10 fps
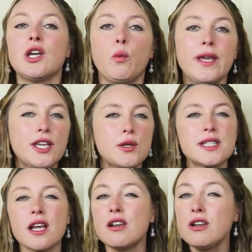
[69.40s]
We
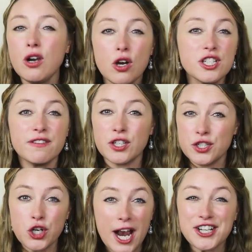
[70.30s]
use a lot of
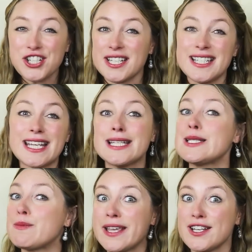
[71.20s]
contractions in
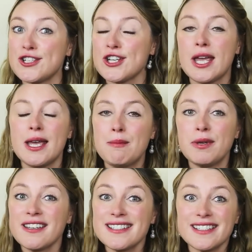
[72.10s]
speech
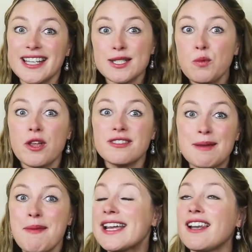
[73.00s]
because guess what?
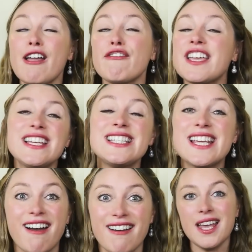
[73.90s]
They make life
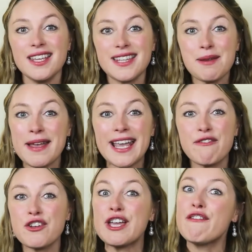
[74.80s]
easier. They make
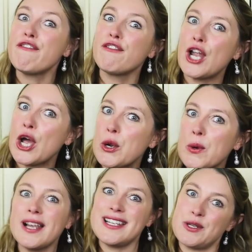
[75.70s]
everything
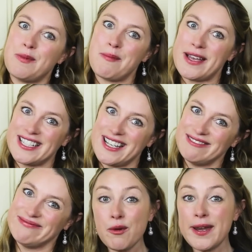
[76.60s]
flow a little bit better.
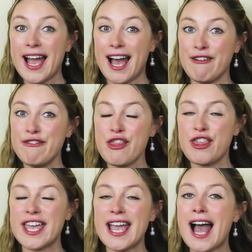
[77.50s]
Here we have
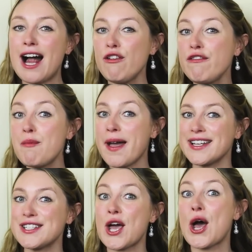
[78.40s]
the
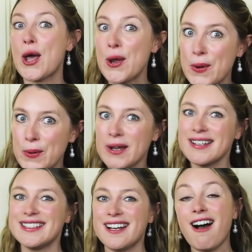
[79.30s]
alphabet O.
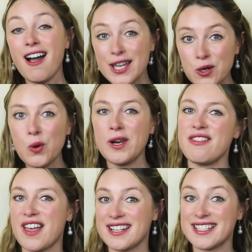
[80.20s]
I call
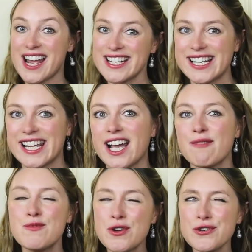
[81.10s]
it that actually.
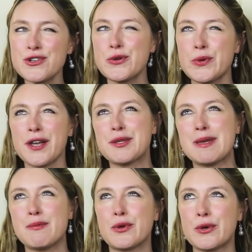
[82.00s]
I'm not sure what other
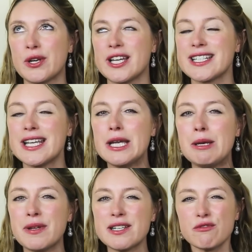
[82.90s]
people call it,
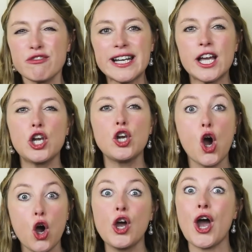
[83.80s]
but it's really a
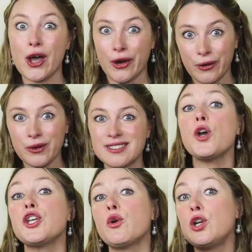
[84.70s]
long O.
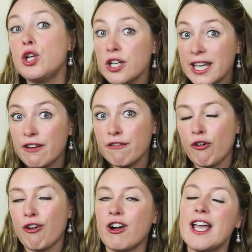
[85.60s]
What you're looking
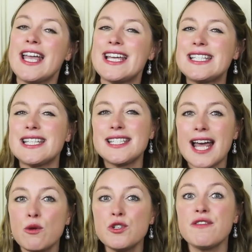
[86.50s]
for is the
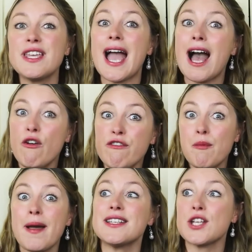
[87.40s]
sound of the
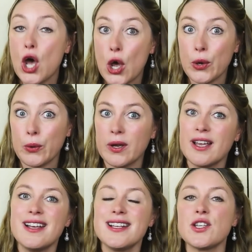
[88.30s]
alphabet O,
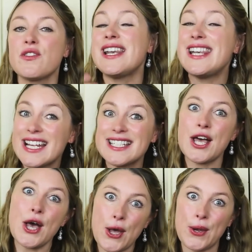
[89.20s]
so the
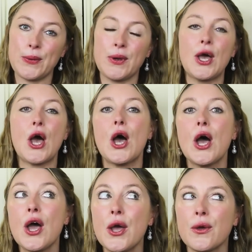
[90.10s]
letter O.
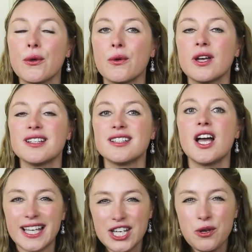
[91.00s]
O.
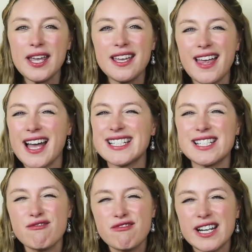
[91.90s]
Can you hear that?
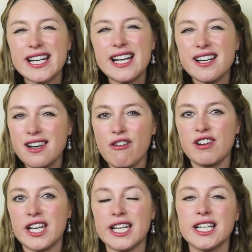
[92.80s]
It's really
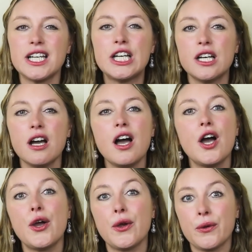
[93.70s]
lovely.
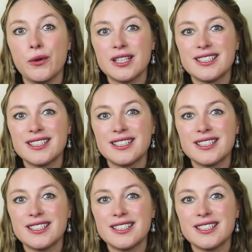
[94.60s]
O.